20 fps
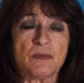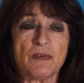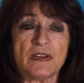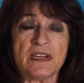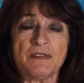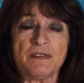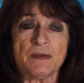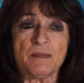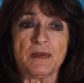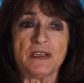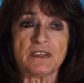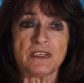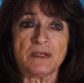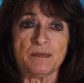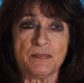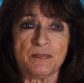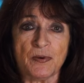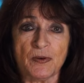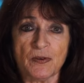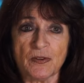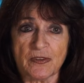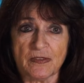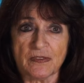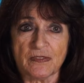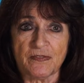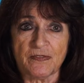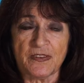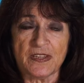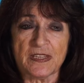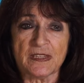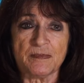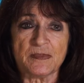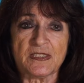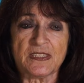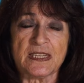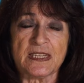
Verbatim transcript: one of the most important films